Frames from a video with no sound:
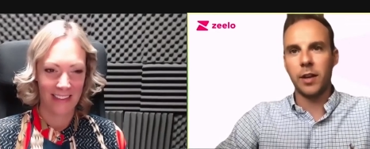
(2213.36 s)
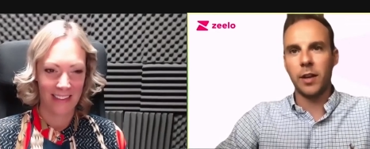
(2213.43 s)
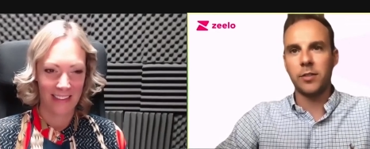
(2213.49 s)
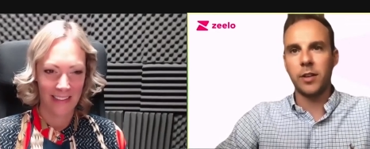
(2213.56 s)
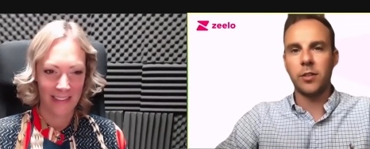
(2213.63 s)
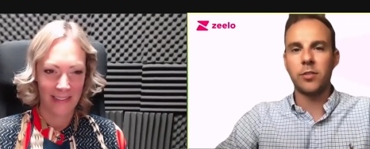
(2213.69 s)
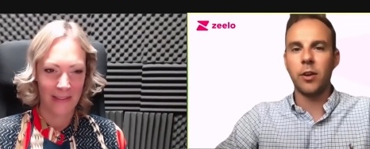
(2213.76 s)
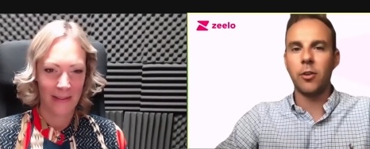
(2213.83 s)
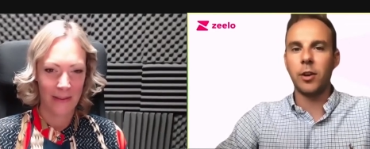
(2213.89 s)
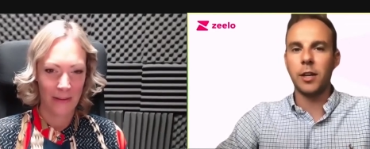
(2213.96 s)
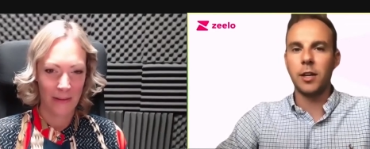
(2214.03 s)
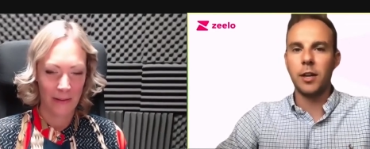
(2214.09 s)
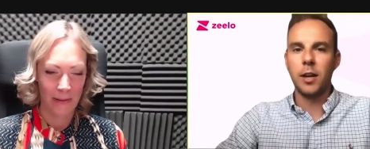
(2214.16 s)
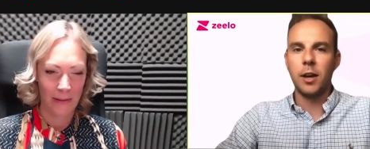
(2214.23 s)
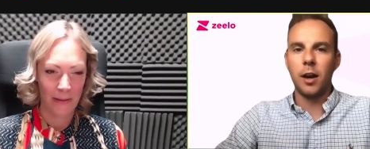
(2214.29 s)
Speaker 1: that's necessary,
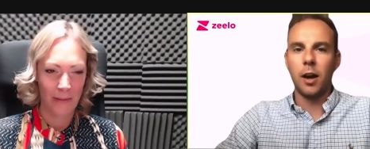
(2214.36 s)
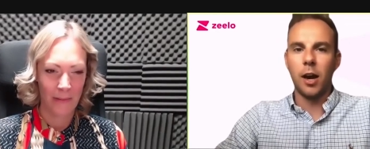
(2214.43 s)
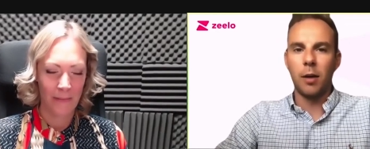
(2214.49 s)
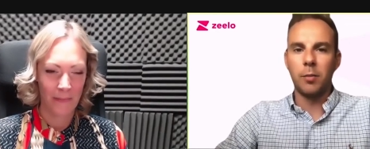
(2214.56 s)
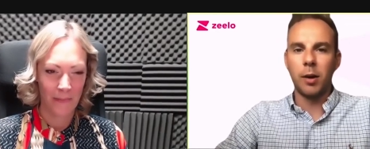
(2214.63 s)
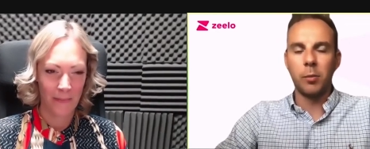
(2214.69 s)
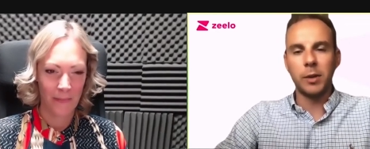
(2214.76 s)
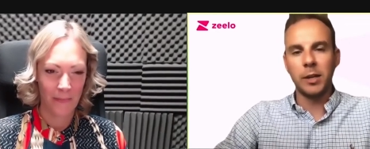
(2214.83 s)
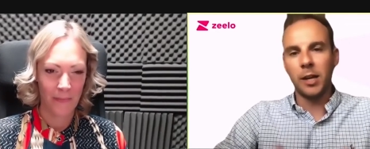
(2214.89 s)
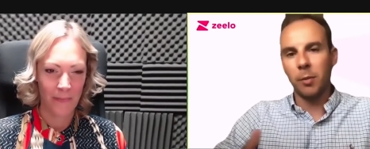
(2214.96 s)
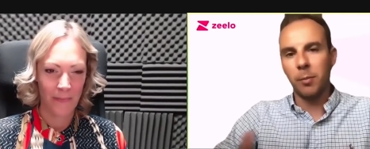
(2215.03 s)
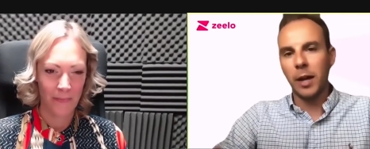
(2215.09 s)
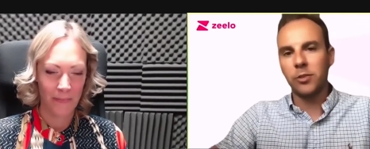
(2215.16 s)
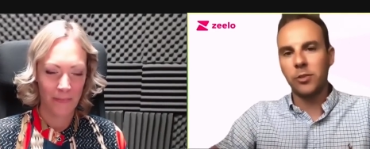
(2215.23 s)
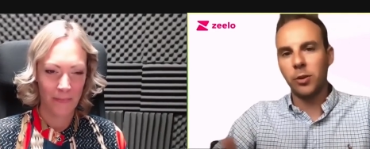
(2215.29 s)
um, and we can come
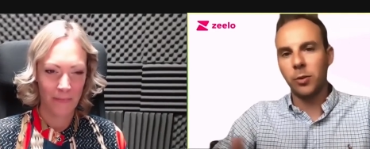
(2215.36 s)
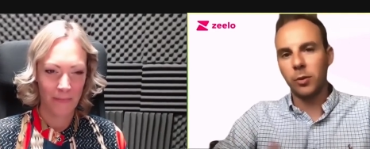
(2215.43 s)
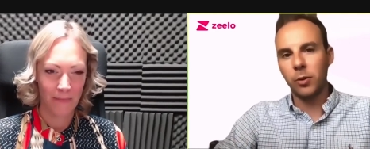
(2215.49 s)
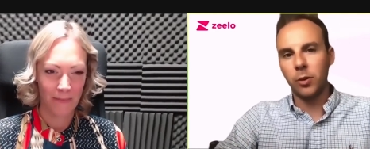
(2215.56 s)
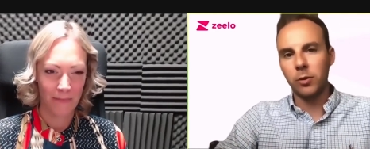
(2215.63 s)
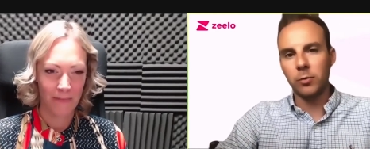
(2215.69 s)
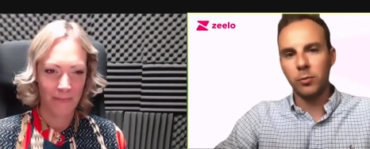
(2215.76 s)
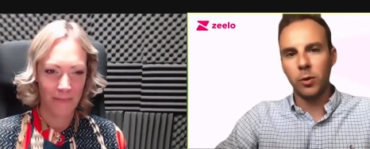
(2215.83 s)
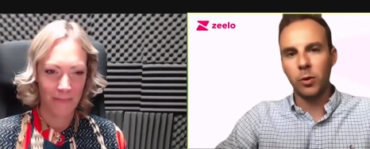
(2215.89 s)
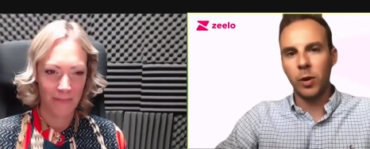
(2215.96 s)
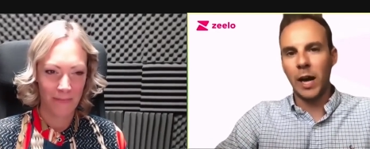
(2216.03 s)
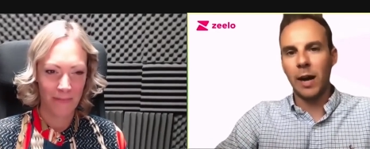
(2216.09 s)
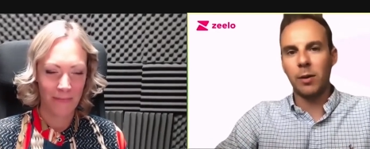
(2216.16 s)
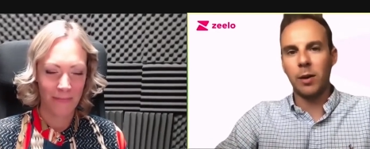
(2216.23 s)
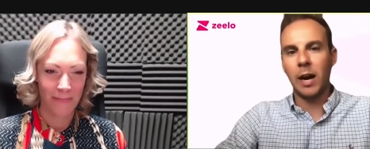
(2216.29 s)
back to you on, on, on
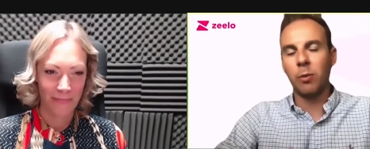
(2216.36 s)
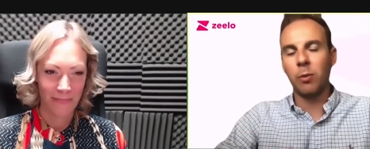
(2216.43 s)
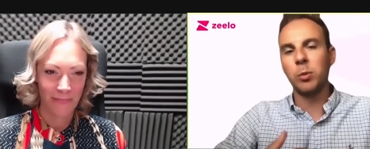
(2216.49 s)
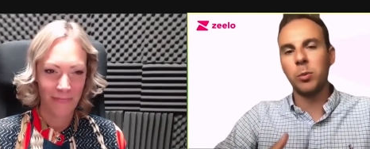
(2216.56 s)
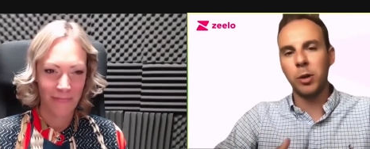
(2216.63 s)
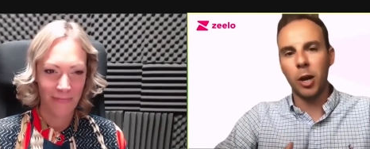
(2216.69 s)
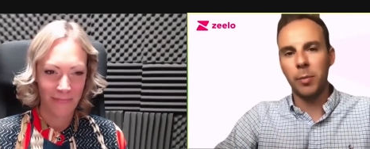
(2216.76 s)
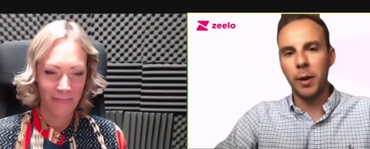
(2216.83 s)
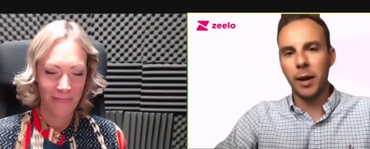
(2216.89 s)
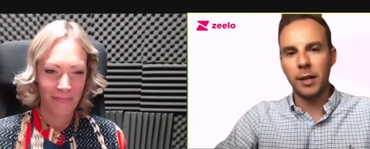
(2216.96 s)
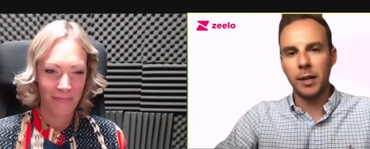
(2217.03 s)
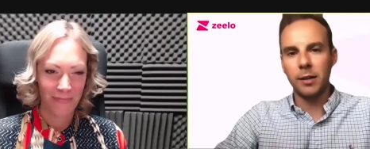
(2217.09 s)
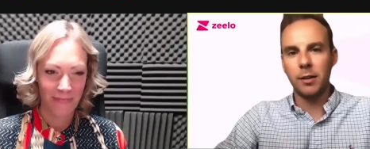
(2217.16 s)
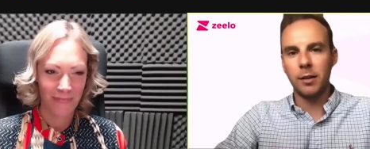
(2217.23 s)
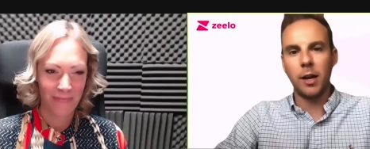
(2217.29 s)
how, how we would go about
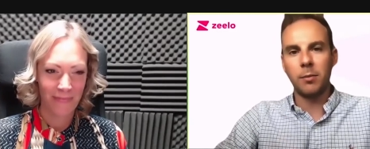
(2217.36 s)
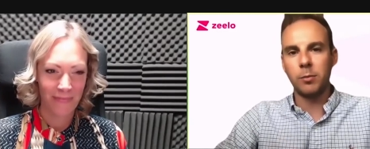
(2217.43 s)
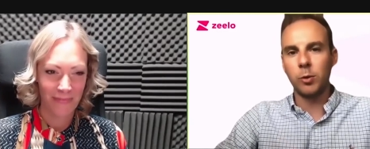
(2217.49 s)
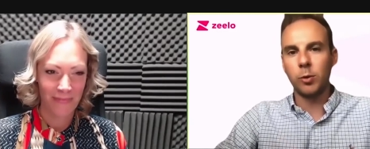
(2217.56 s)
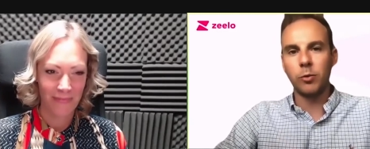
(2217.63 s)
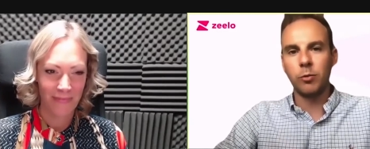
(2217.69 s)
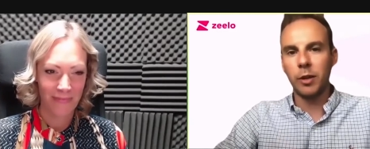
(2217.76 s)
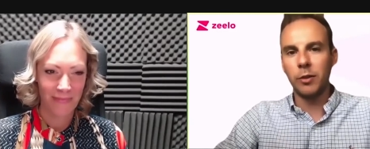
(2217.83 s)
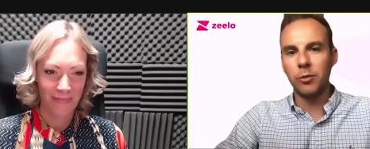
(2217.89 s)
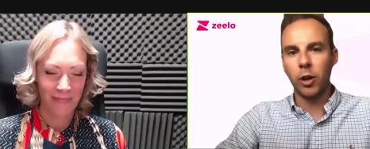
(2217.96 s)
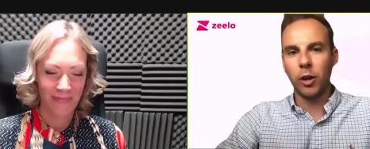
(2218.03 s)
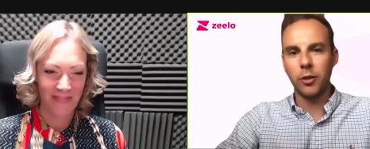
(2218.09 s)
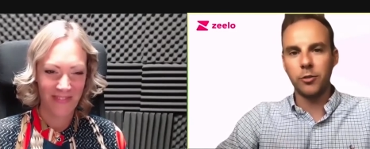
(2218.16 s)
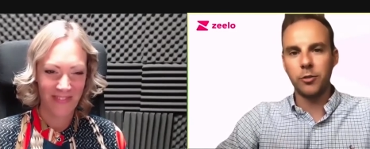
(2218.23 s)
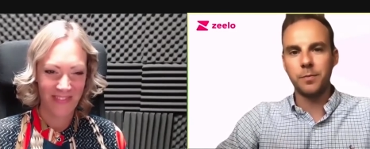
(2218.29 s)
it, um, all free of
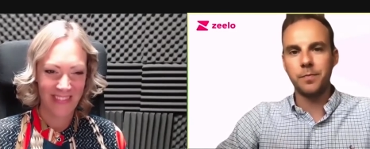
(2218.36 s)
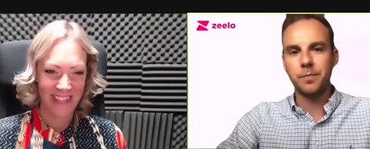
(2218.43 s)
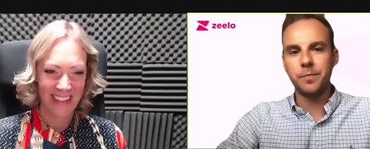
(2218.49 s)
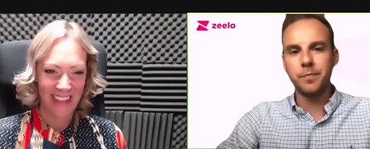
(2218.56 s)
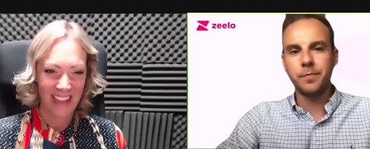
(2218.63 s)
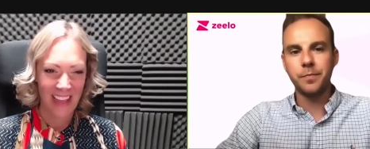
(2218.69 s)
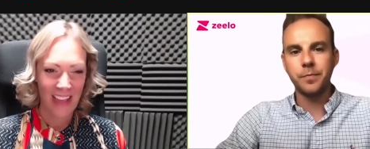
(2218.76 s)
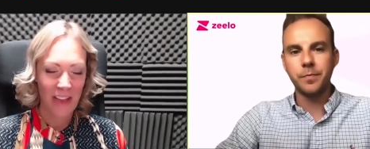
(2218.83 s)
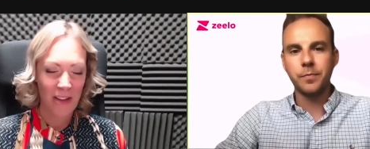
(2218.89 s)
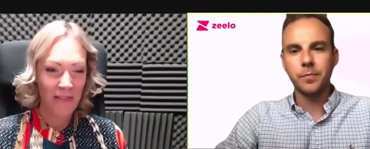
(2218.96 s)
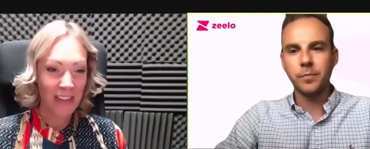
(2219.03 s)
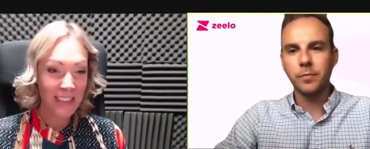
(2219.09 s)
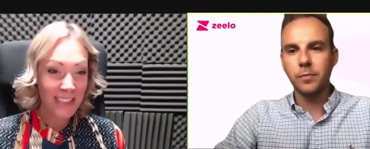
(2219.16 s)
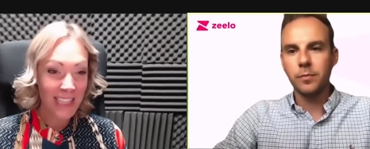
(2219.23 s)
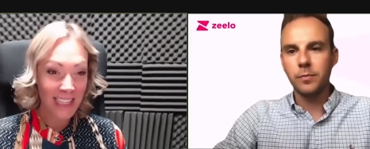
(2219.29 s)
charge.
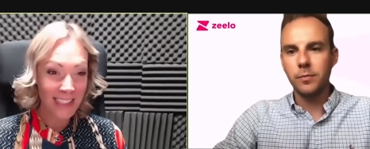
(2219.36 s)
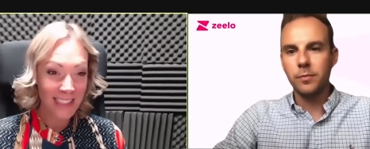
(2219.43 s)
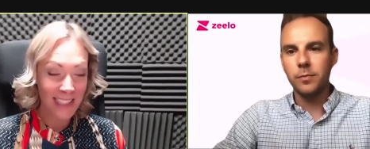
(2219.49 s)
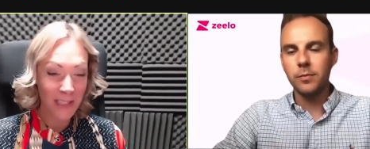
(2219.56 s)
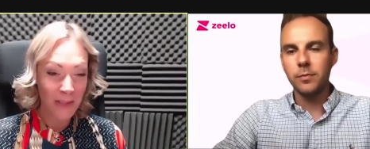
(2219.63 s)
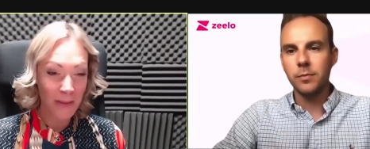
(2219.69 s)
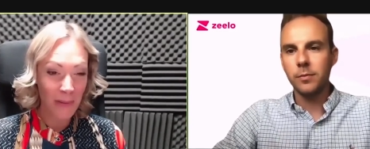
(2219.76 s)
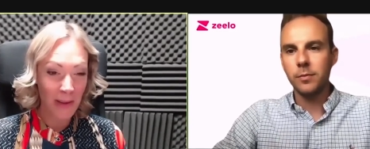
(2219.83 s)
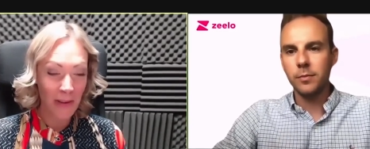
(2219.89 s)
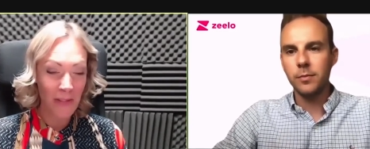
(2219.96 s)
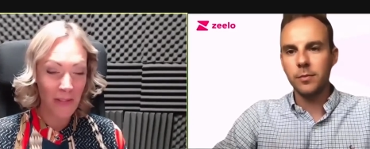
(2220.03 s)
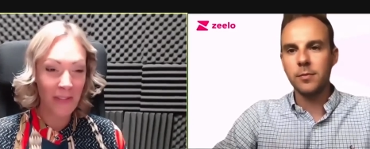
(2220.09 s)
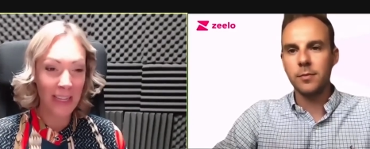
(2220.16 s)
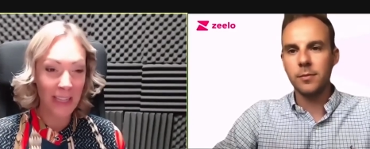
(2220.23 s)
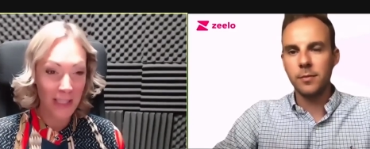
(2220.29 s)
Speaker 2: Fantastic.
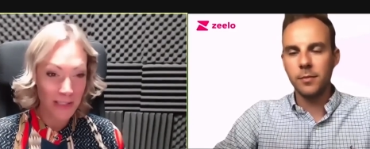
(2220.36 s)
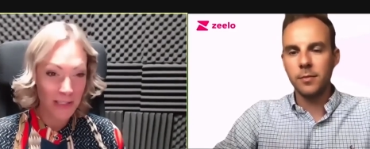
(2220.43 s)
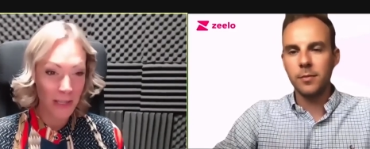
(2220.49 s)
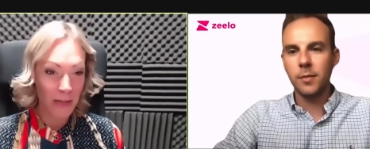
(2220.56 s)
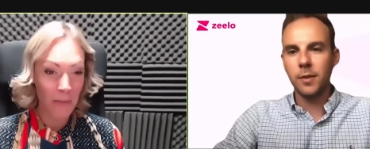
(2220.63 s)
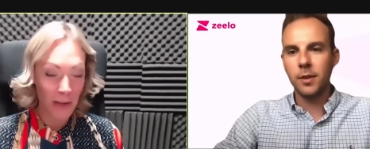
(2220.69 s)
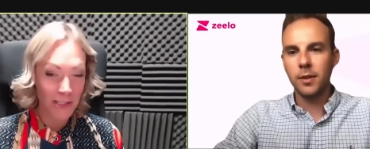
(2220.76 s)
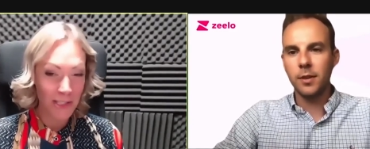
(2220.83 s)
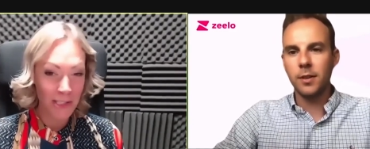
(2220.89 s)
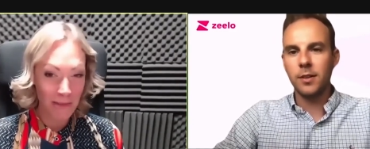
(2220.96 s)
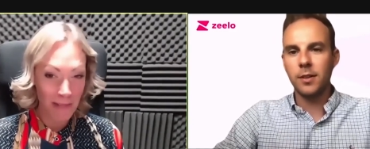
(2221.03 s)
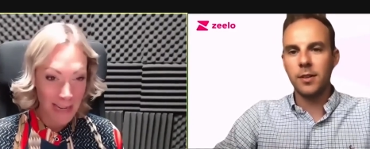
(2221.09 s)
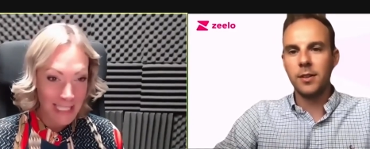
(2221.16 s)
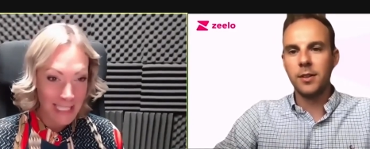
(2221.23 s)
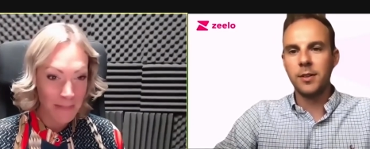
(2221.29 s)
Well, thank you so much. It's
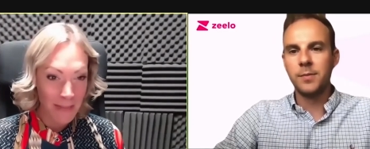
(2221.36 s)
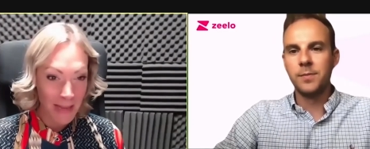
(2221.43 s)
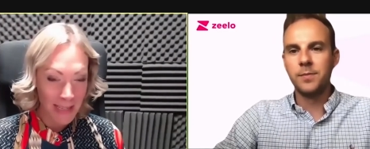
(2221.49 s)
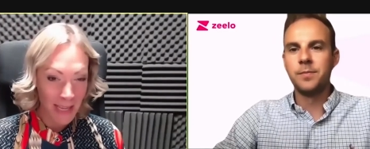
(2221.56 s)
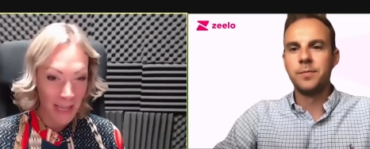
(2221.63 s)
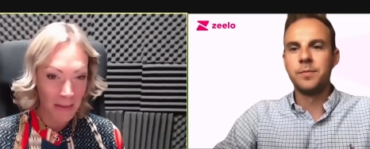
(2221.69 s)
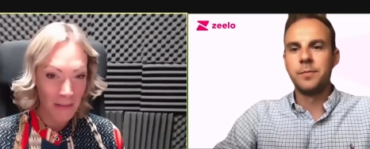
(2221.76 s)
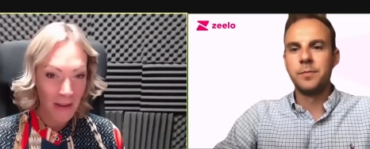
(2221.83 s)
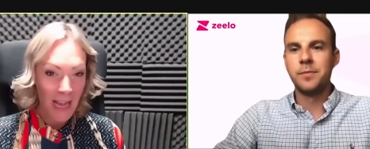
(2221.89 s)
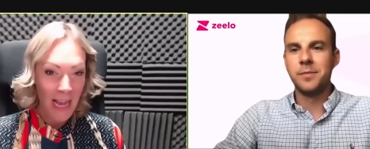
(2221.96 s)
great to meet you.